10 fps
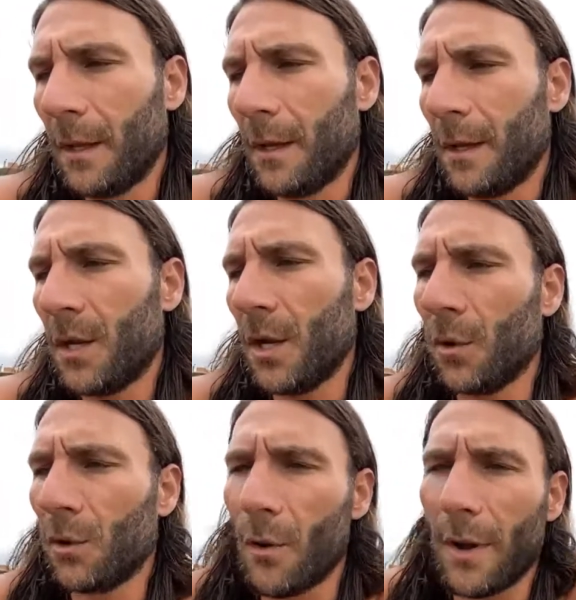You know,
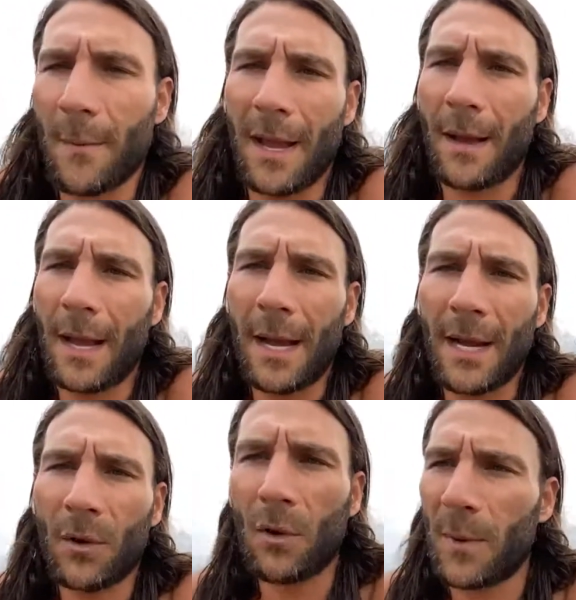growing up,
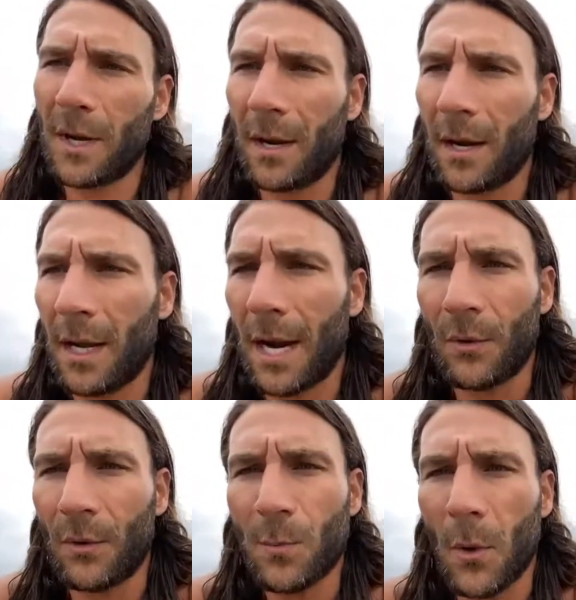I grew up in an
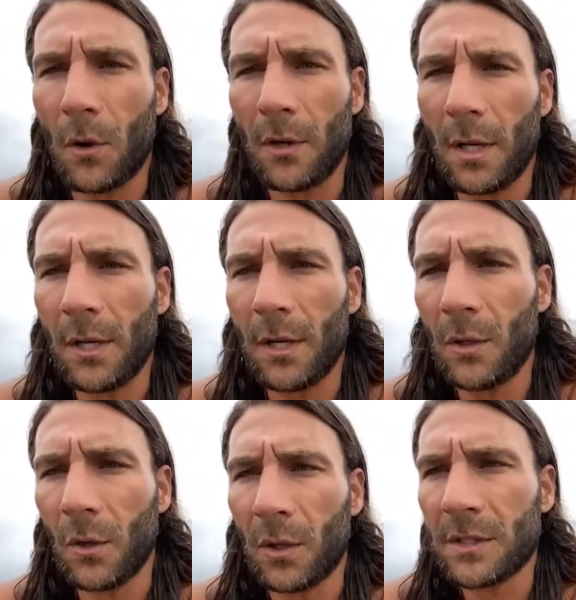Irish bar in New
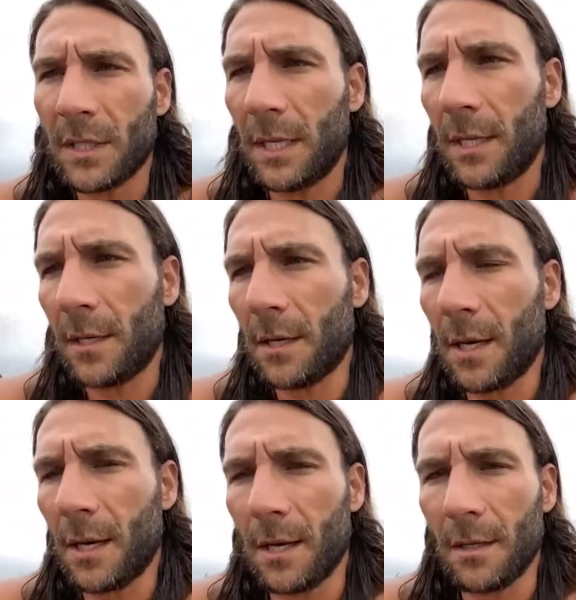York City
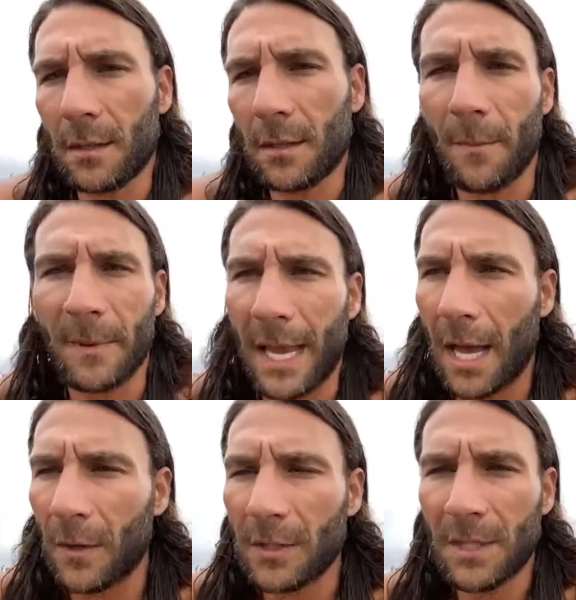called
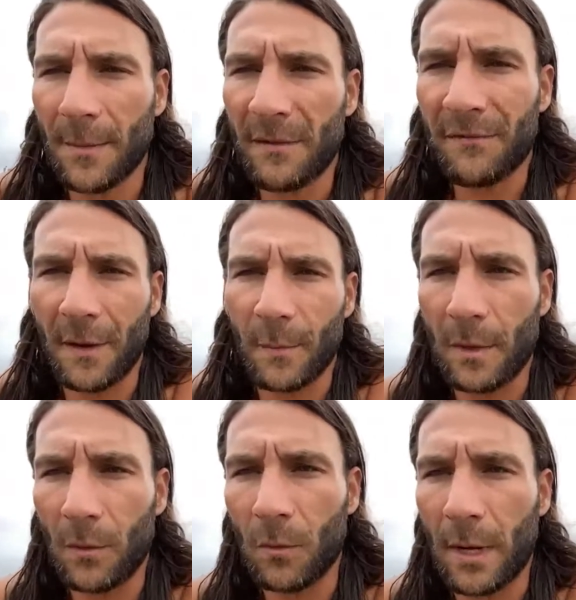Mcgowan's that my
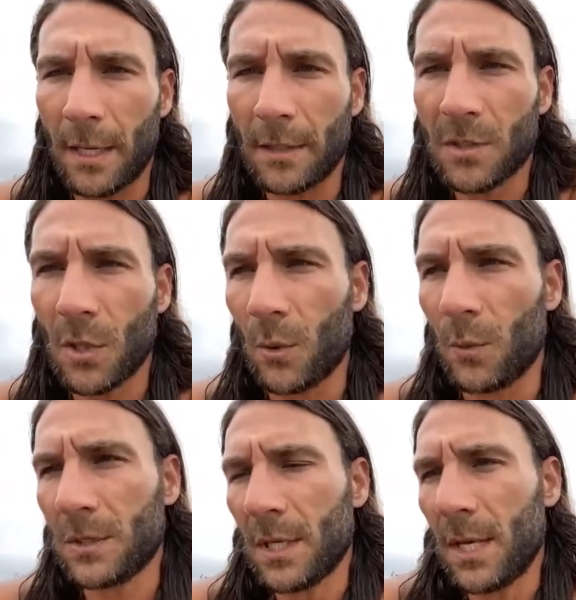family ran. So it
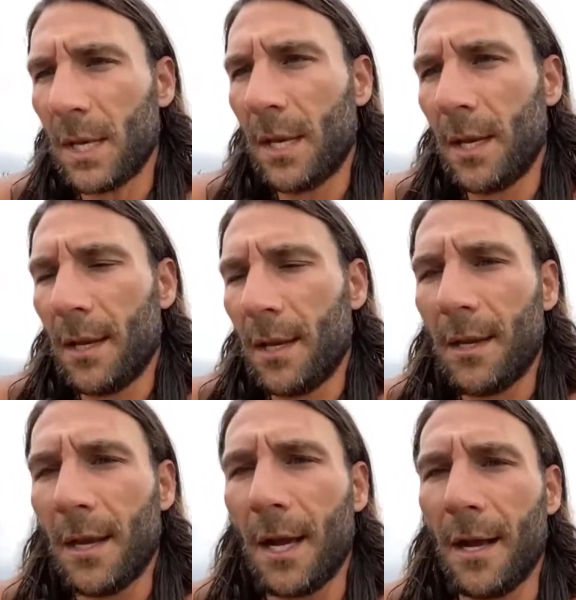was,
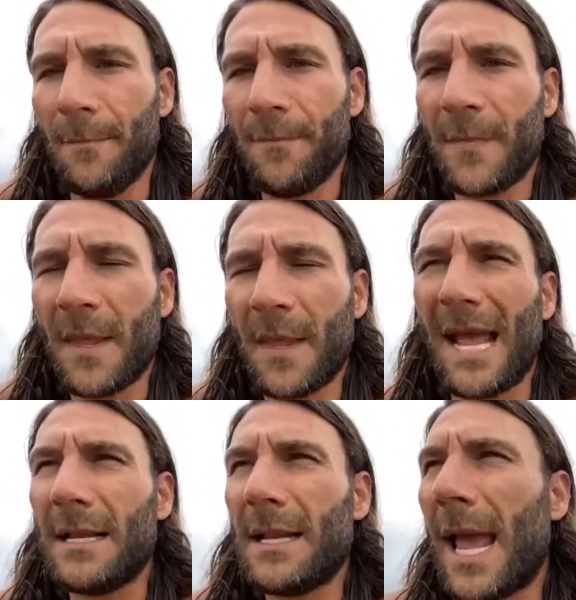and